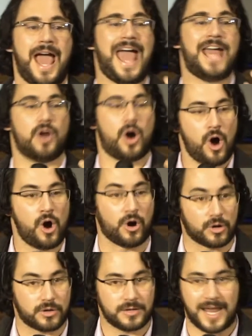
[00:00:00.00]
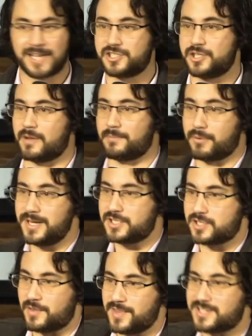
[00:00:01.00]
and Og. Last year I
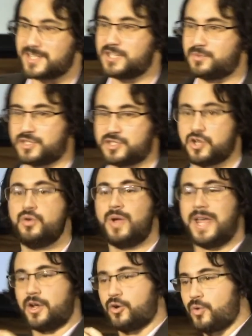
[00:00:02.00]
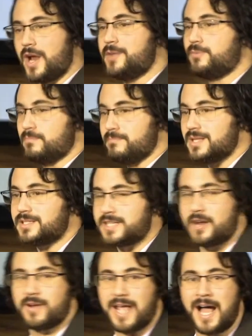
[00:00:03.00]
preached on this. These were two incredible
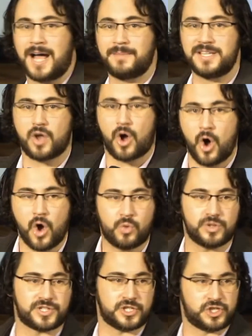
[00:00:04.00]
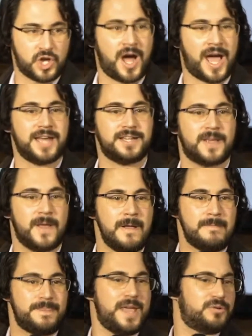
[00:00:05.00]
military armies. Og was a giant.
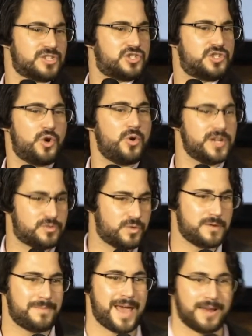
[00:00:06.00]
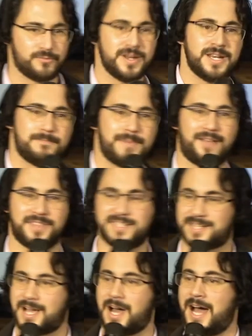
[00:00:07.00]
There were stories written about
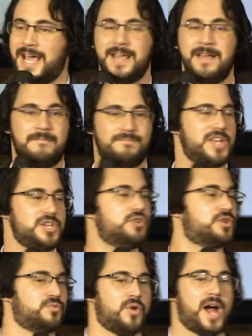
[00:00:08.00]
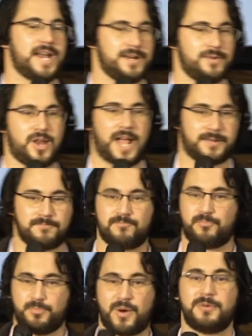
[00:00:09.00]
this guy that you could write like
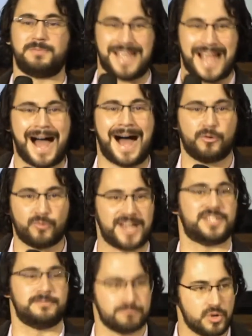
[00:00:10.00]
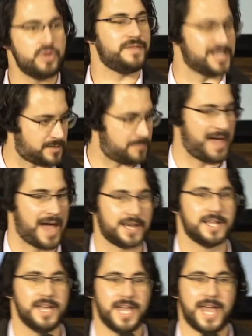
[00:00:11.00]
probably R-rated movies about.
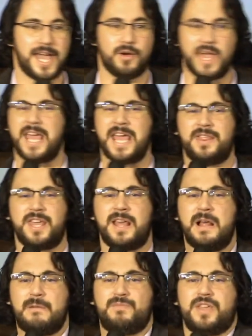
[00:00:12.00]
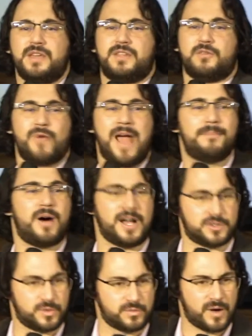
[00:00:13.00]
The
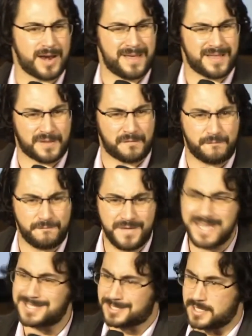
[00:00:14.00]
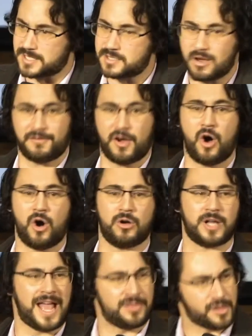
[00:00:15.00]
rabbis would write about the fierceness of
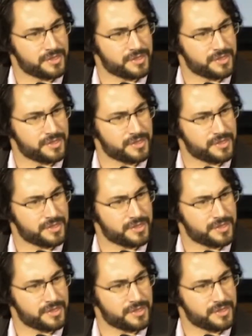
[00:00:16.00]
Og and the